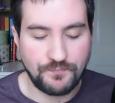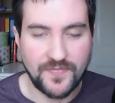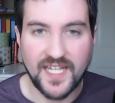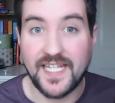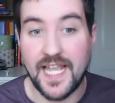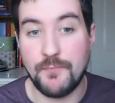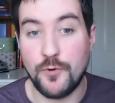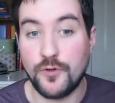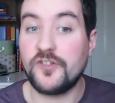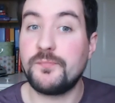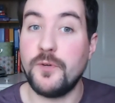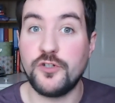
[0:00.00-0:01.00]
get more
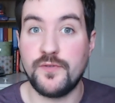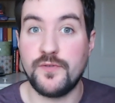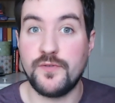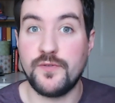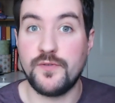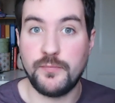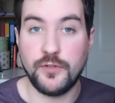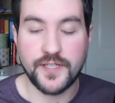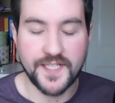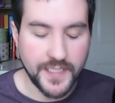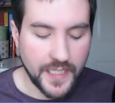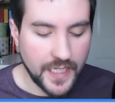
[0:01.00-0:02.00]
exposure within the
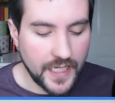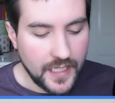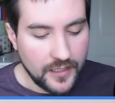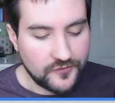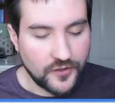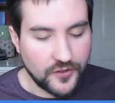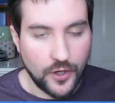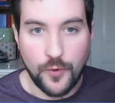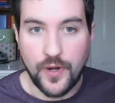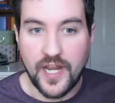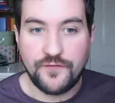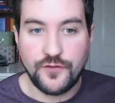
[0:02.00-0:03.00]
community. So
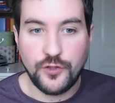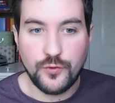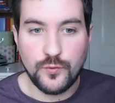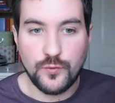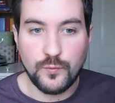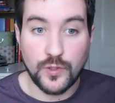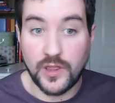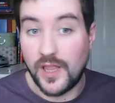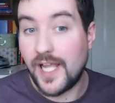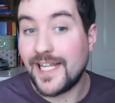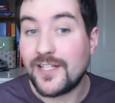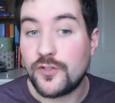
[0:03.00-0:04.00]
if you would
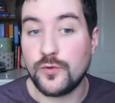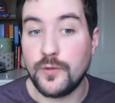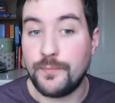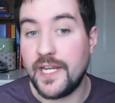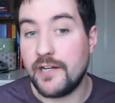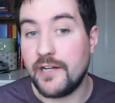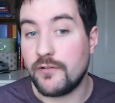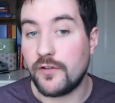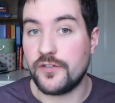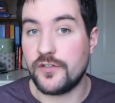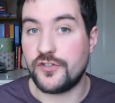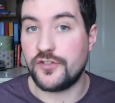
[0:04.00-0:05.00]
like to appear on the
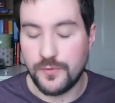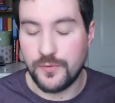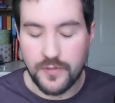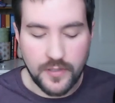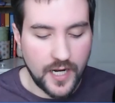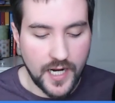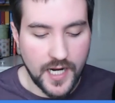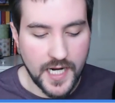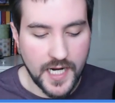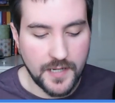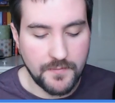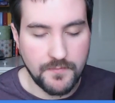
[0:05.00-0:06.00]
show,
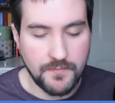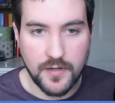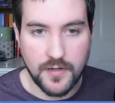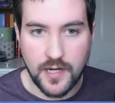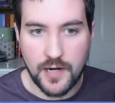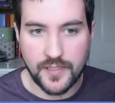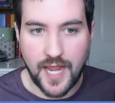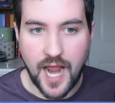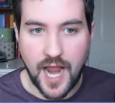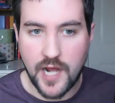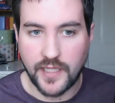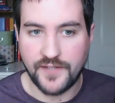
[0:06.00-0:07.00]
I would
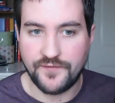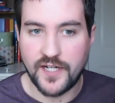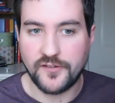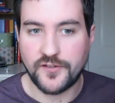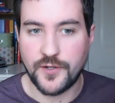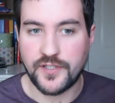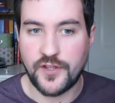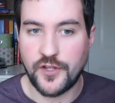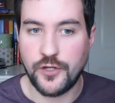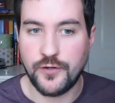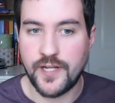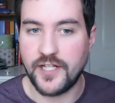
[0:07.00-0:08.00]
highly advise going to
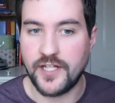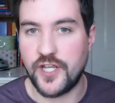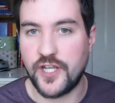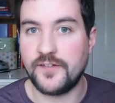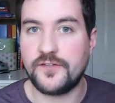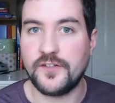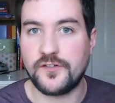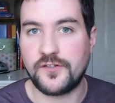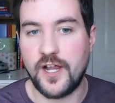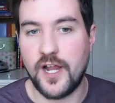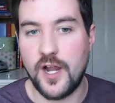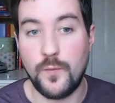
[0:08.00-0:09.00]
the UK
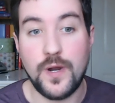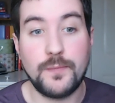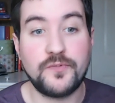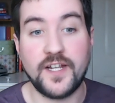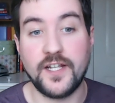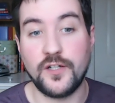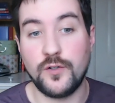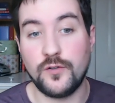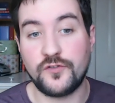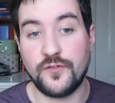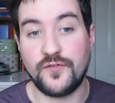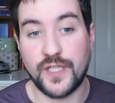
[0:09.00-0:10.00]
Genesis website and
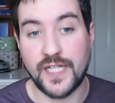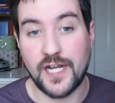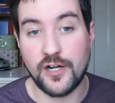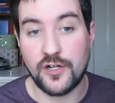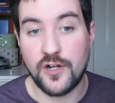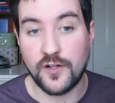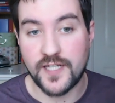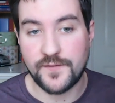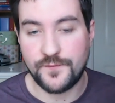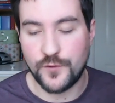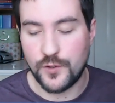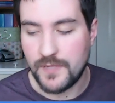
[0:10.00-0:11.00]
also filling out a
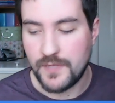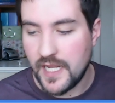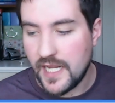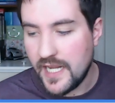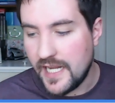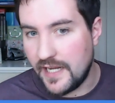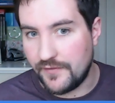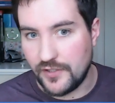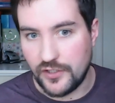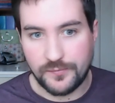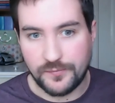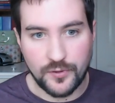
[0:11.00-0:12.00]
contact form. If you
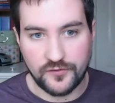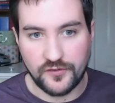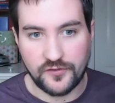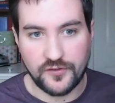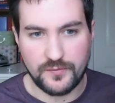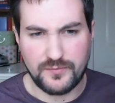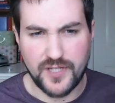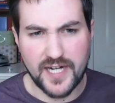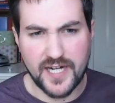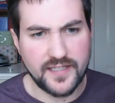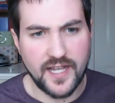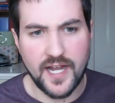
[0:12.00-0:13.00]
just put as a
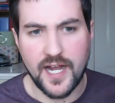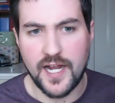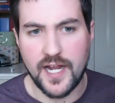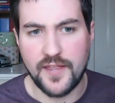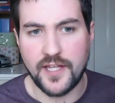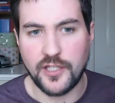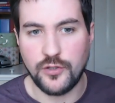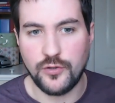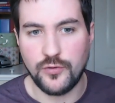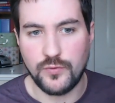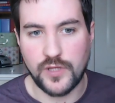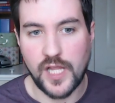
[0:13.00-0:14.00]
subject that
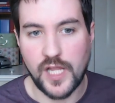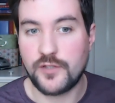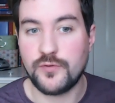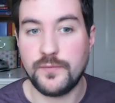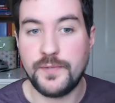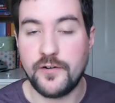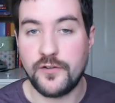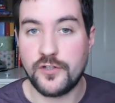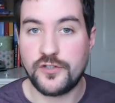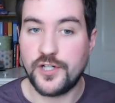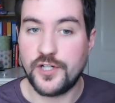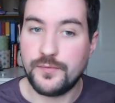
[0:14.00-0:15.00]
you would like to appear on the show,